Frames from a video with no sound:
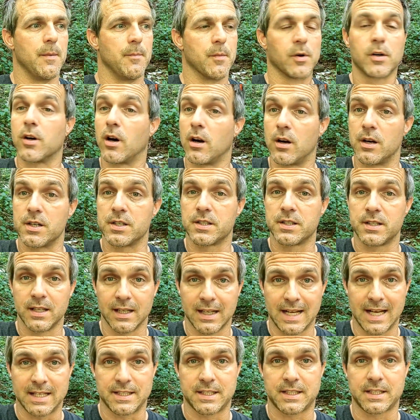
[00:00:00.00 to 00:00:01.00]
karst
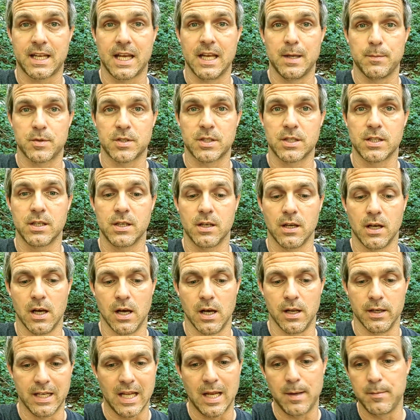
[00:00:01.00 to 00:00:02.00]
landscapes,
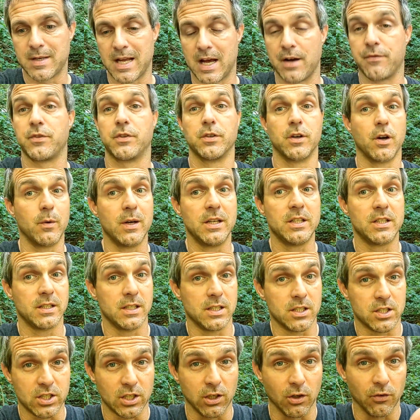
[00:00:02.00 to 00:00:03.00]
named after a region in
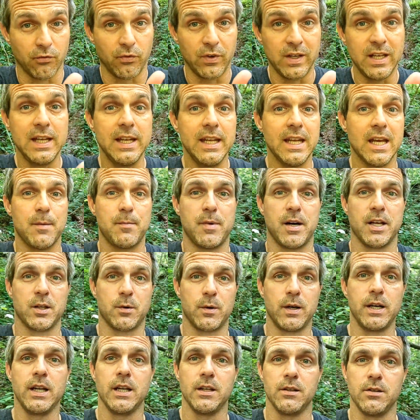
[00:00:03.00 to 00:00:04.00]
Slovenia, by the
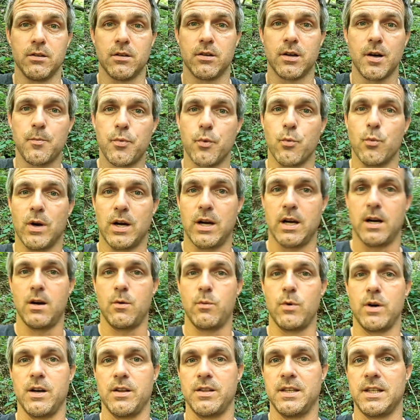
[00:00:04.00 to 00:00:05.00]
way, in Europe,
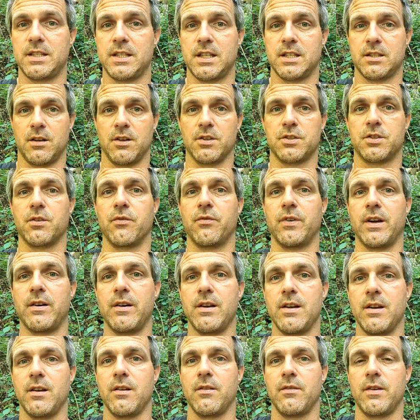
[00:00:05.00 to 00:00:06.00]
where this is also
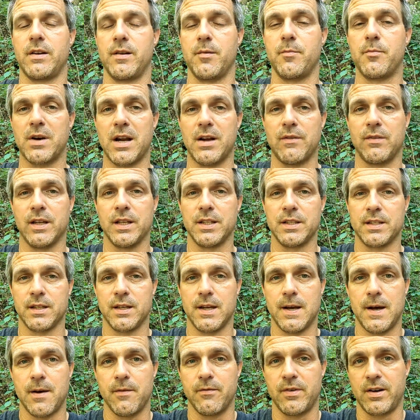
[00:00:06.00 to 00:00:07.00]
very, very prevalent,
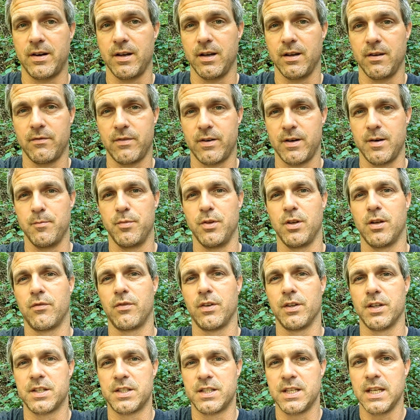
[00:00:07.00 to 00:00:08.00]
very, very
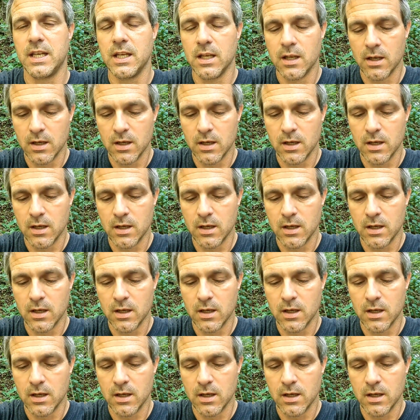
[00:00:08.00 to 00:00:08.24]
beautiful to see.